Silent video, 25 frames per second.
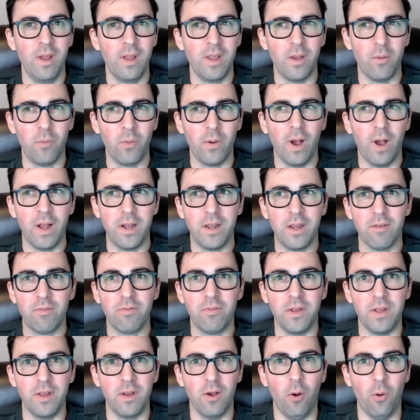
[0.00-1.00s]
Yeah, I
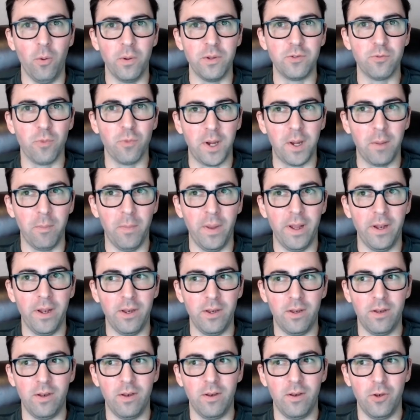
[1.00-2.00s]
definitely always recommend
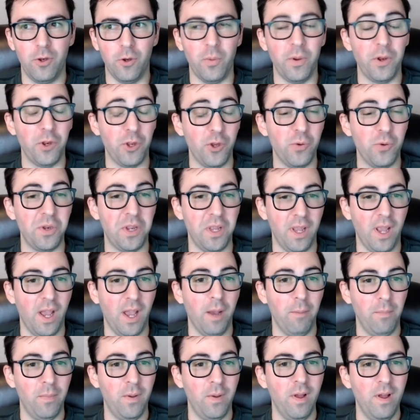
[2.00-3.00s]
doing
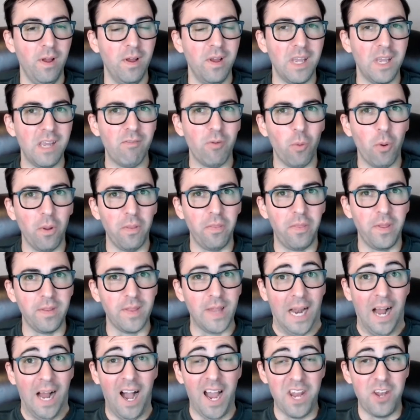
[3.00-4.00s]
UTM. Even one thing
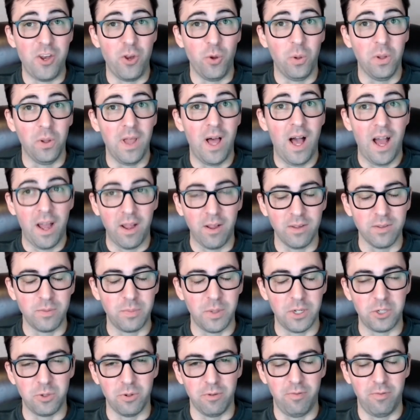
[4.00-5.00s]
that I do a lot,
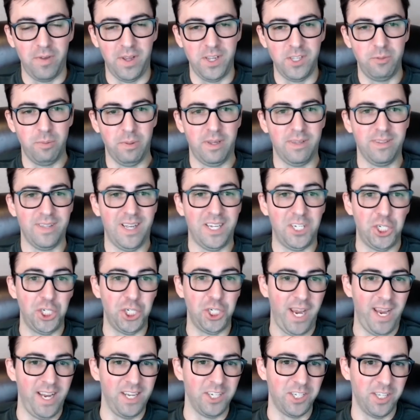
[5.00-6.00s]
especially with Facebook, is I
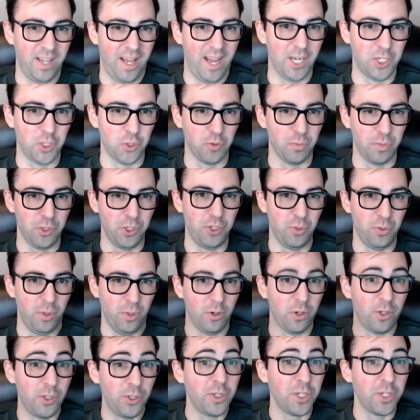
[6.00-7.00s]
change the attribution window,
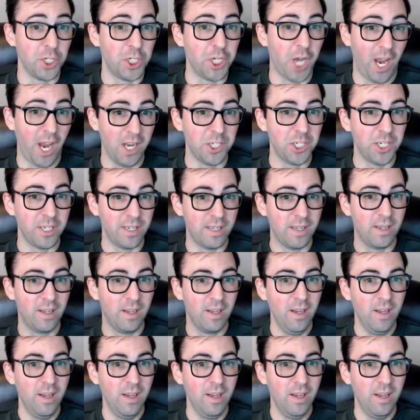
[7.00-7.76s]
because you can change it